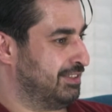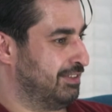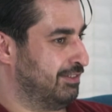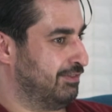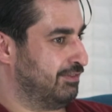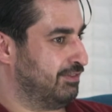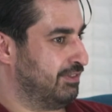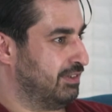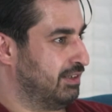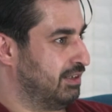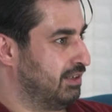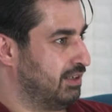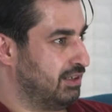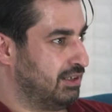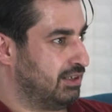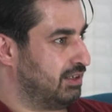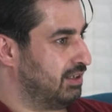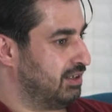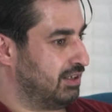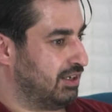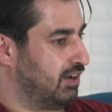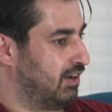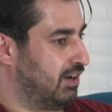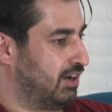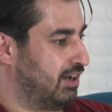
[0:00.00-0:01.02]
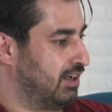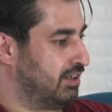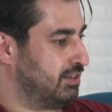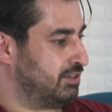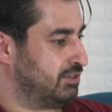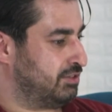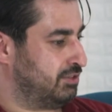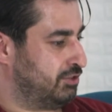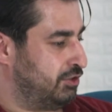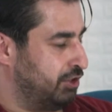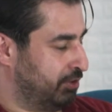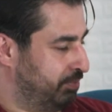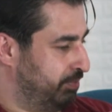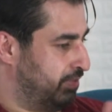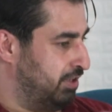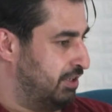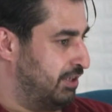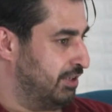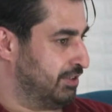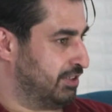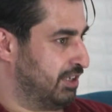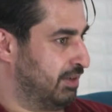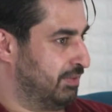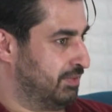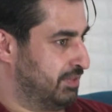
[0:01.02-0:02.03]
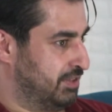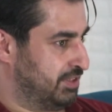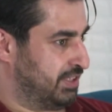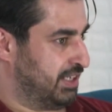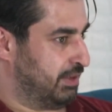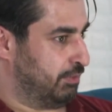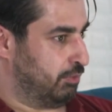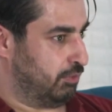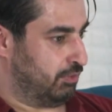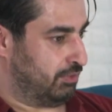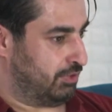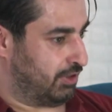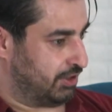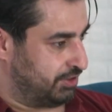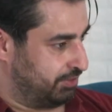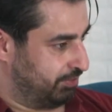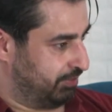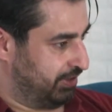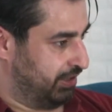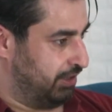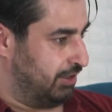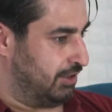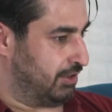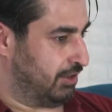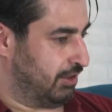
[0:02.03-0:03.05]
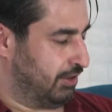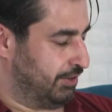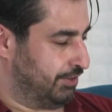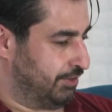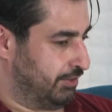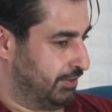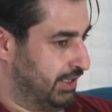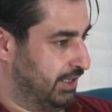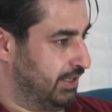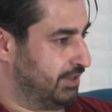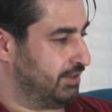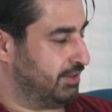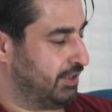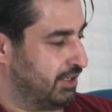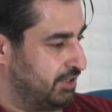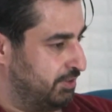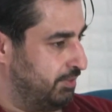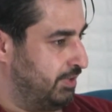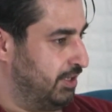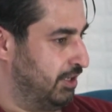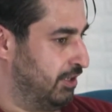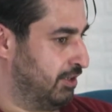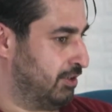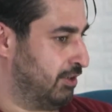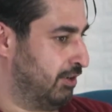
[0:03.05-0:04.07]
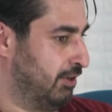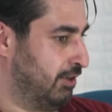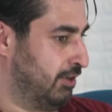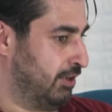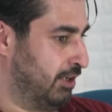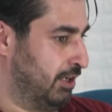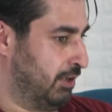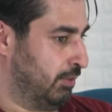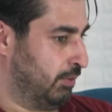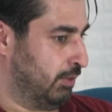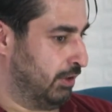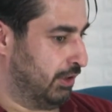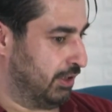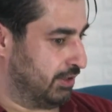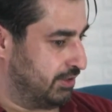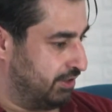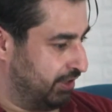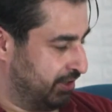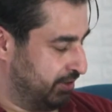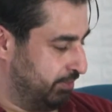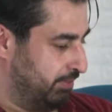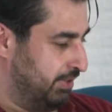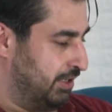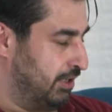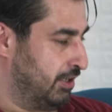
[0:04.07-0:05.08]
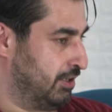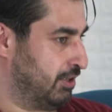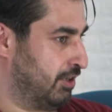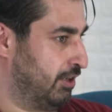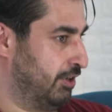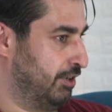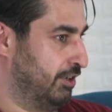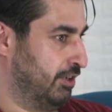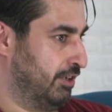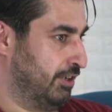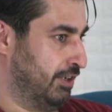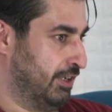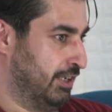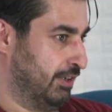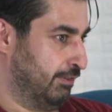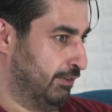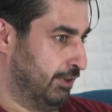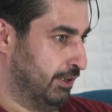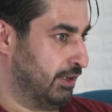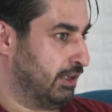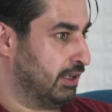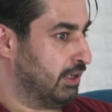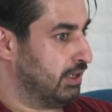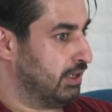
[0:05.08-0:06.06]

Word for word: of just because I'm disabled doesn't mean I can't do that. Doesn't mean I can't go to work. Doesn't mean I can't earn a living.